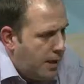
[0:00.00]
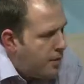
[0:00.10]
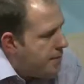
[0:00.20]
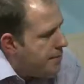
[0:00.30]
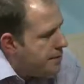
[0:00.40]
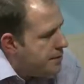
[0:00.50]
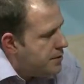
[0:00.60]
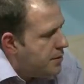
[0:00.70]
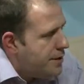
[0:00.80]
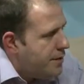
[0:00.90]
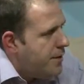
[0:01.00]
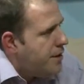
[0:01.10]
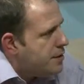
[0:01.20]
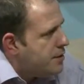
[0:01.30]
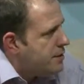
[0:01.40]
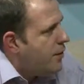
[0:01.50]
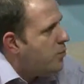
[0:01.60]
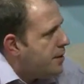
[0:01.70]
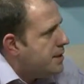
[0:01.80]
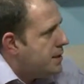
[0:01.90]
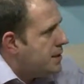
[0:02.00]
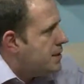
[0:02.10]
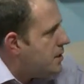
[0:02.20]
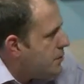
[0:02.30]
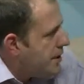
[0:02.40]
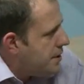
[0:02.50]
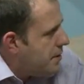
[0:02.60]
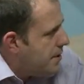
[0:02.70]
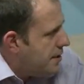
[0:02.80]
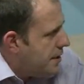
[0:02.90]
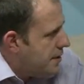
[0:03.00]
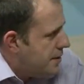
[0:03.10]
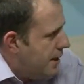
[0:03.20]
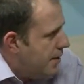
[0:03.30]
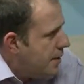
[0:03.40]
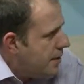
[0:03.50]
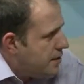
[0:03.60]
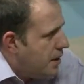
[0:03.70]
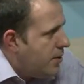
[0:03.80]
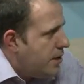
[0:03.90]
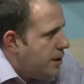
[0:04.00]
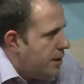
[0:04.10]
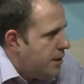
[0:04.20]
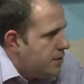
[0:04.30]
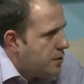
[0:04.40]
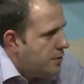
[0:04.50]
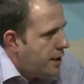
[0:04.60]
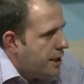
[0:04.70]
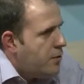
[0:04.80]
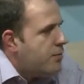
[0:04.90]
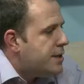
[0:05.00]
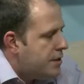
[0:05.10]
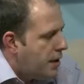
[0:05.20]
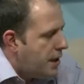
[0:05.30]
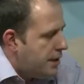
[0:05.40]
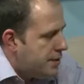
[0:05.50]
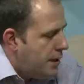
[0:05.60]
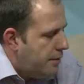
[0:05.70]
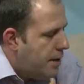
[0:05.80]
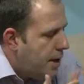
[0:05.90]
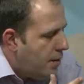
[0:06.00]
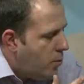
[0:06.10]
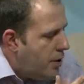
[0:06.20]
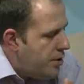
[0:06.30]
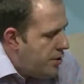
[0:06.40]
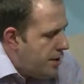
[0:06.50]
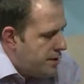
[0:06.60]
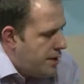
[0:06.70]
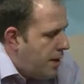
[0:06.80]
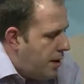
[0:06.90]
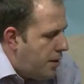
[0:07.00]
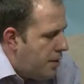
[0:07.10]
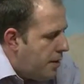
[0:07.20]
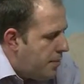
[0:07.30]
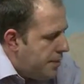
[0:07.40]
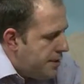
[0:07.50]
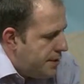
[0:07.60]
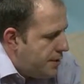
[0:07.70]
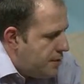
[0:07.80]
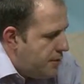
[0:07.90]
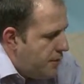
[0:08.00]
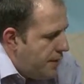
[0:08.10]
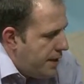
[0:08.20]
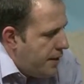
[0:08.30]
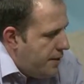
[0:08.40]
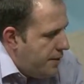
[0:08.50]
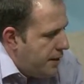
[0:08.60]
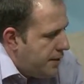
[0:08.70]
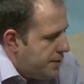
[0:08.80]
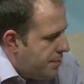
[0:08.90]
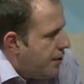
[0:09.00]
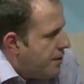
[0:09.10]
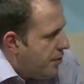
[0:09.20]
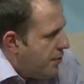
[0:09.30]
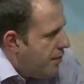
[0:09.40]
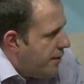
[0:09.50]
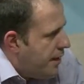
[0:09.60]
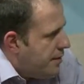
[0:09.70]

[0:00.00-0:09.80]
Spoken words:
lot of people are doing conversions of old PCs into HTPCs now, so we're looking at sort of like, recycling stuff. Would this card be suitable for that kind of thing? Because the price point of it